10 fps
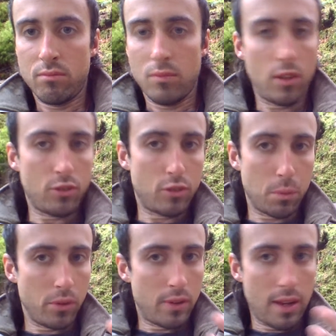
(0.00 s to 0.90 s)
not
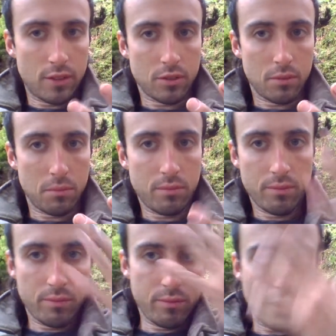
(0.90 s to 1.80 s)
super handsome,
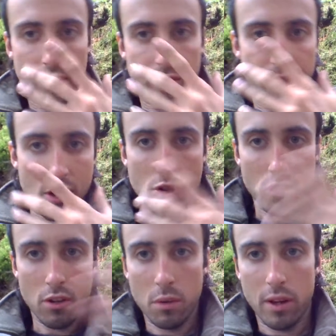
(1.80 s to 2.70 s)
like
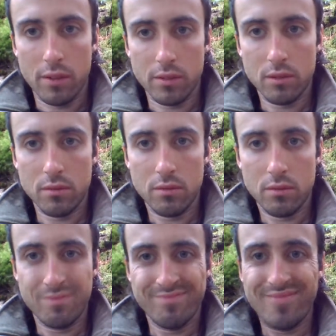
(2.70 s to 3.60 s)
facially or whatever.
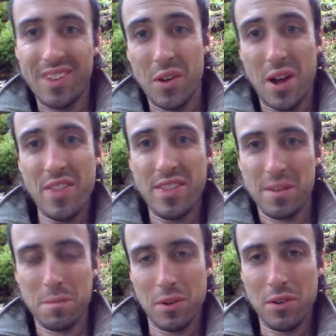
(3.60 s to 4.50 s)
Although I think
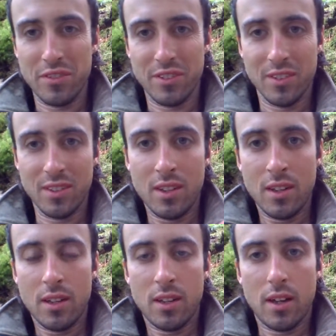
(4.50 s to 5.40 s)
I'm beautiful.
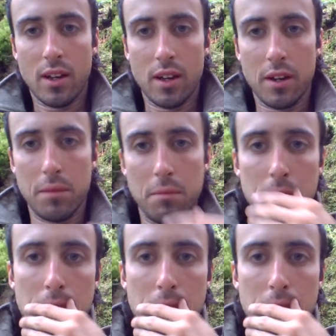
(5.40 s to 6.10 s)
Um,